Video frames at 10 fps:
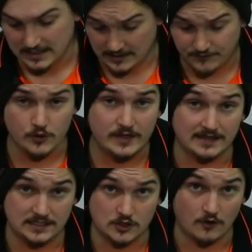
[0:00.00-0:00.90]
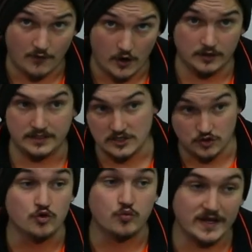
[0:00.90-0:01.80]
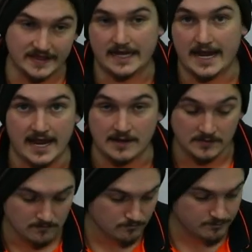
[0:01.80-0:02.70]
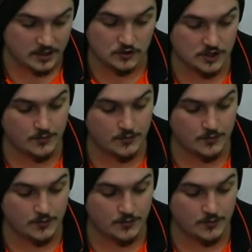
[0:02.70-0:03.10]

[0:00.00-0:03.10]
If you get this off early, you win the game because you